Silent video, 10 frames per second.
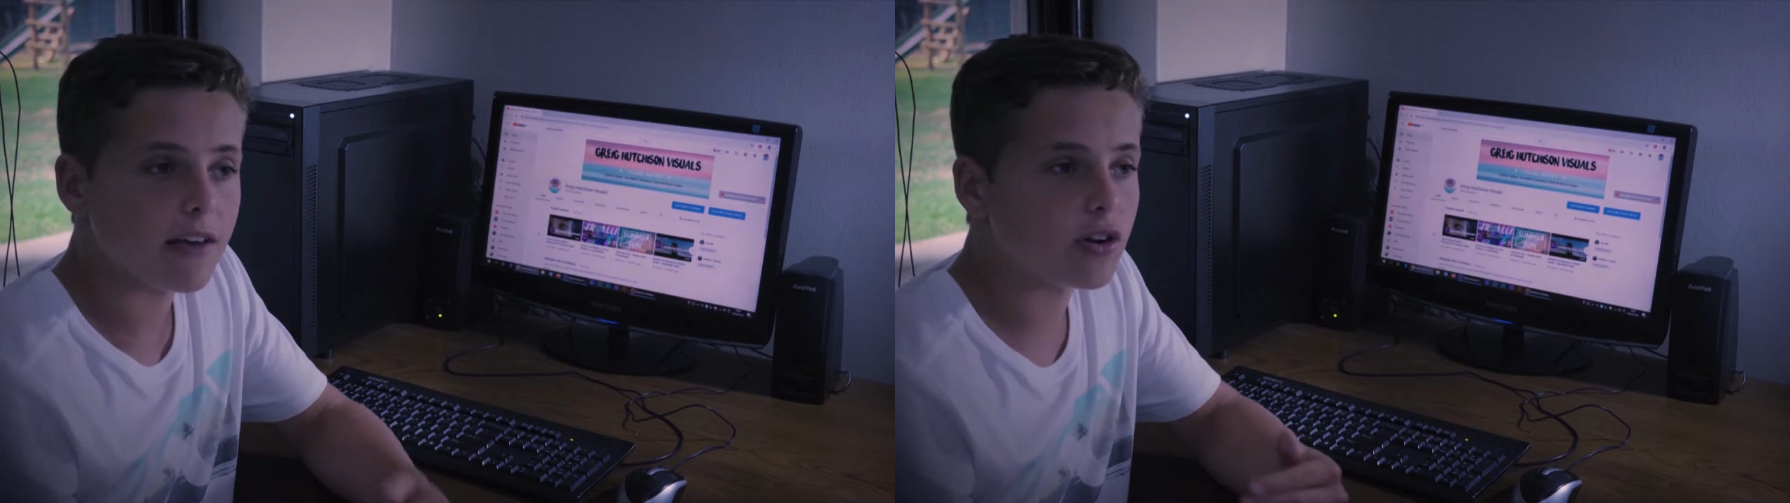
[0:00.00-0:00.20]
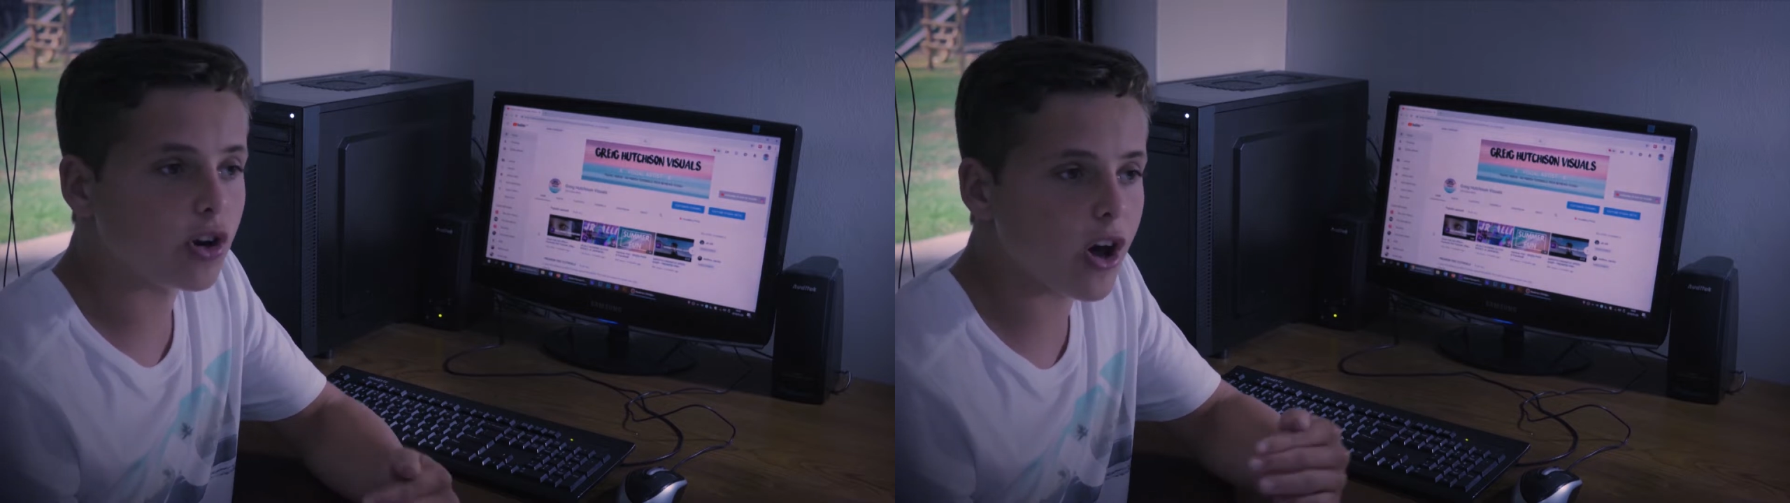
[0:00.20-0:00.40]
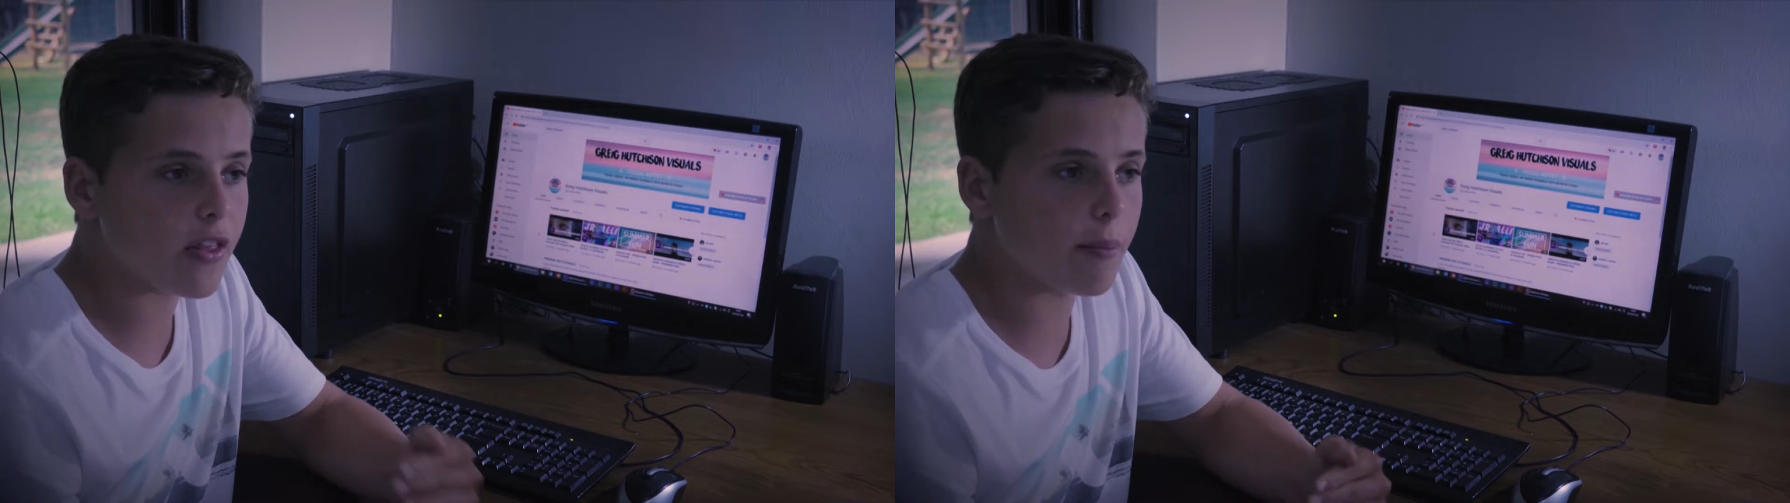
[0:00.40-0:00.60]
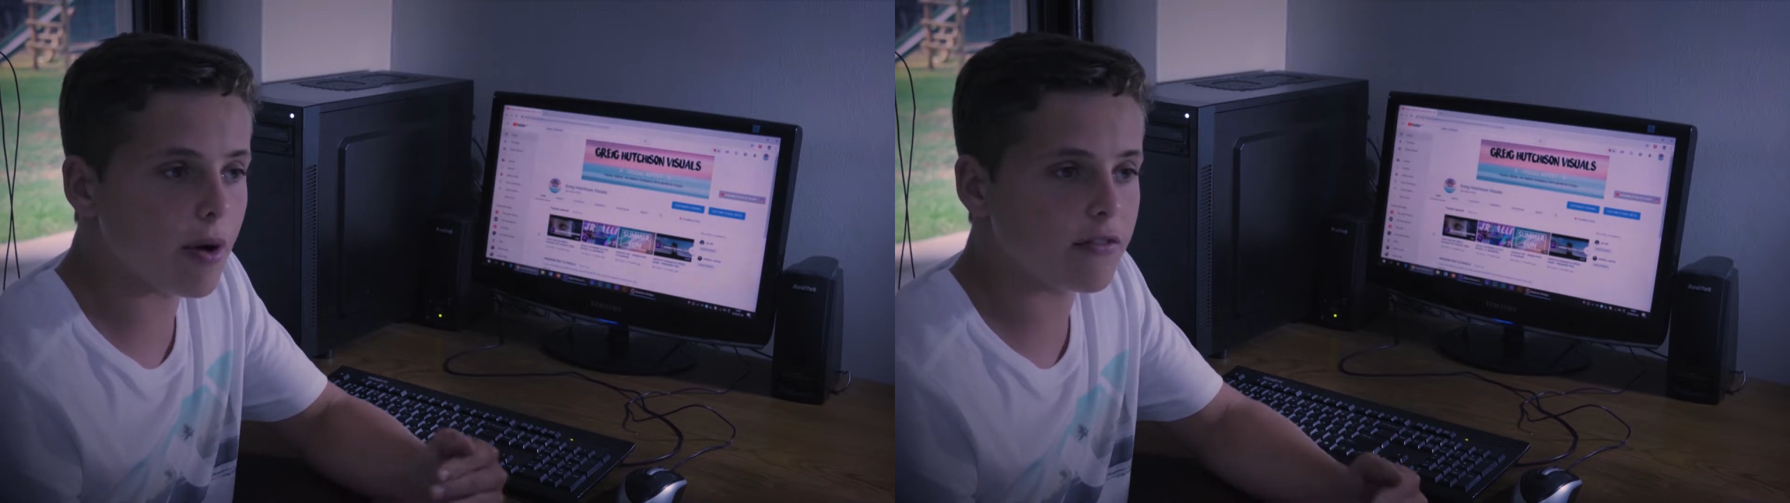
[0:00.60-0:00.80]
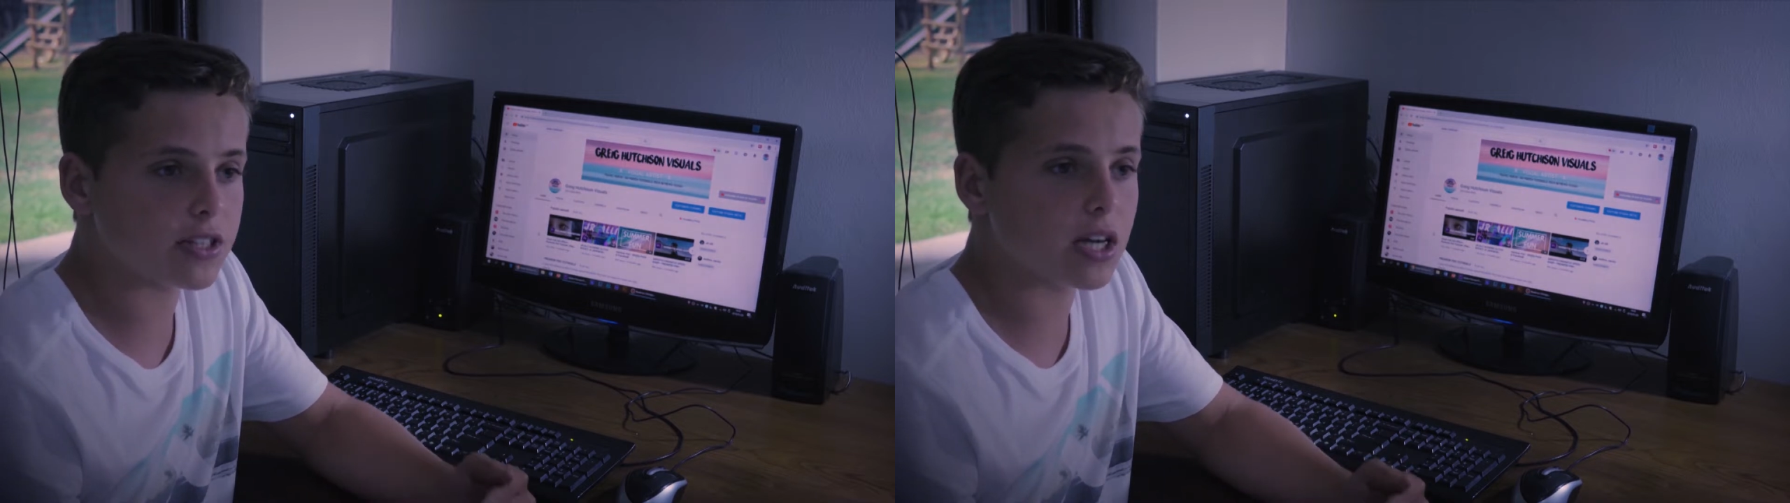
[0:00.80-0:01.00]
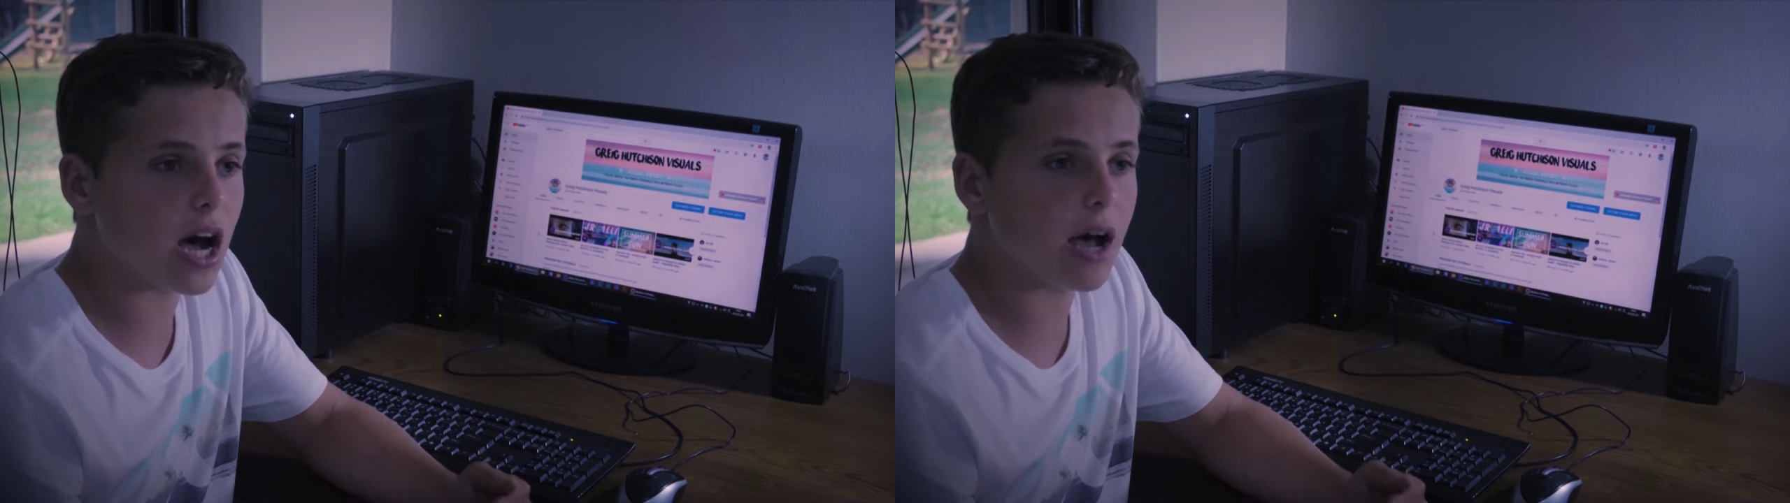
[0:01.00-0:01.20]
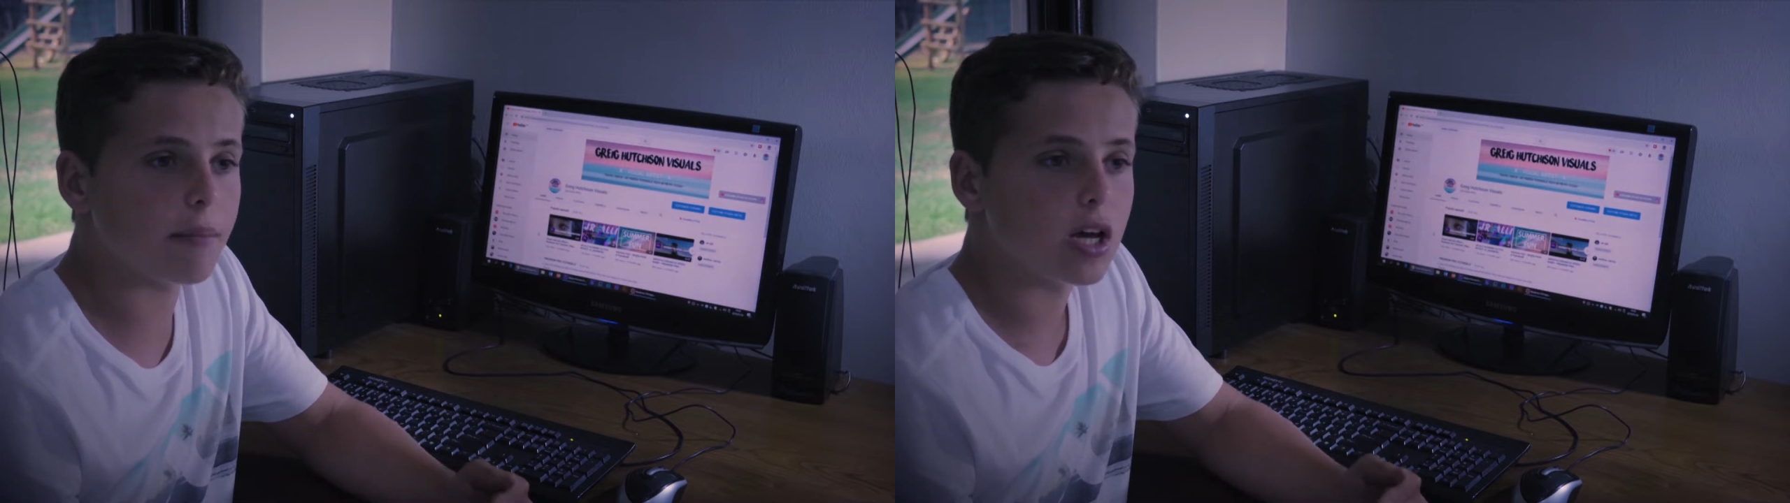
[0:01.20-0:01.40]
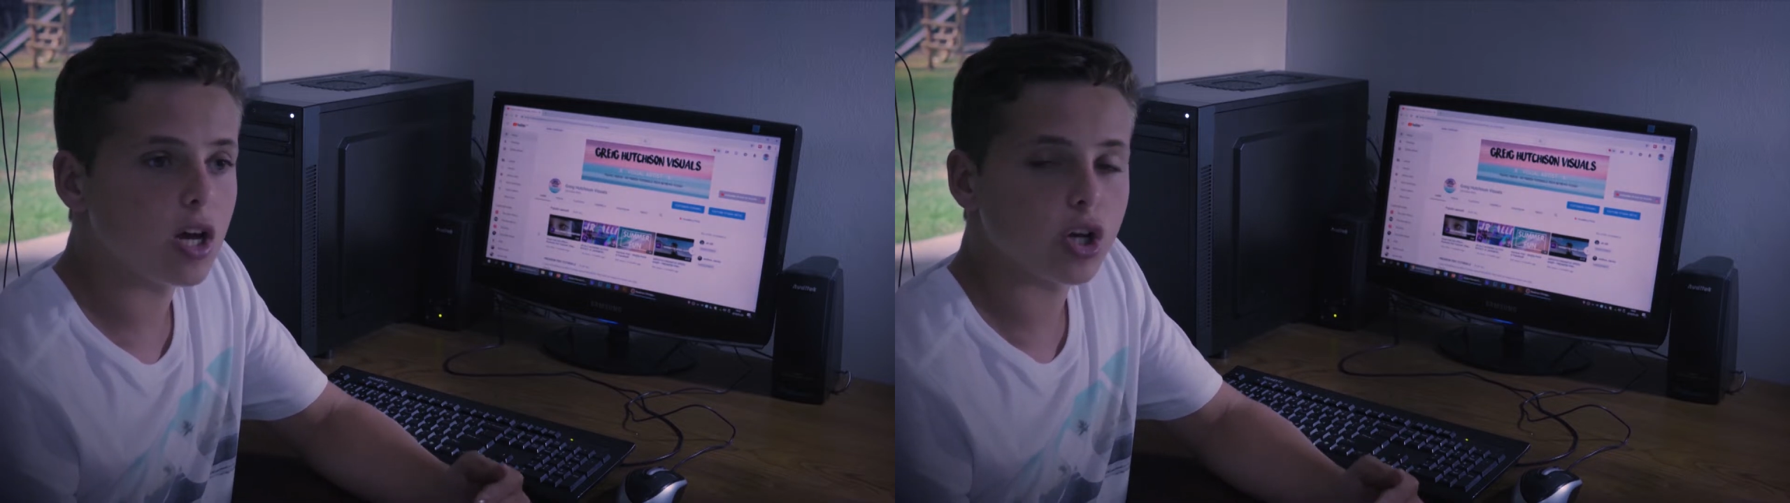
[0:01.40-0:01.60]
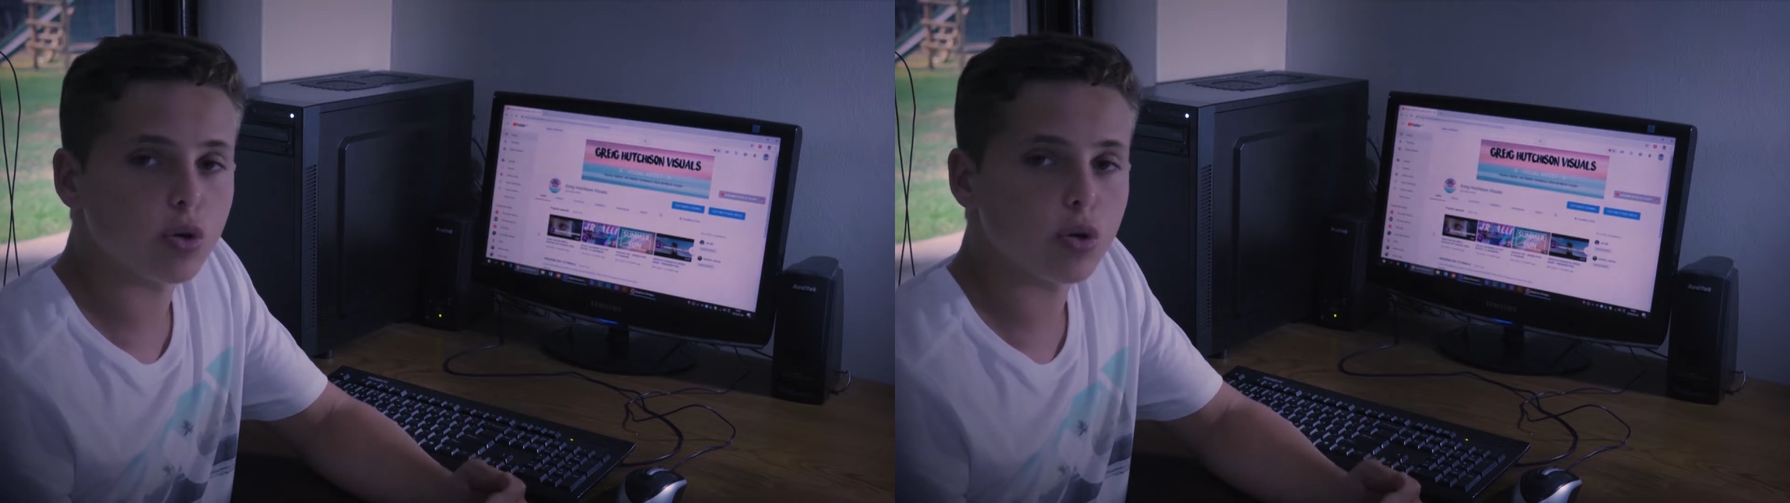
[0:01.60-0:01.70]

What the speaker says: if you learn them over time,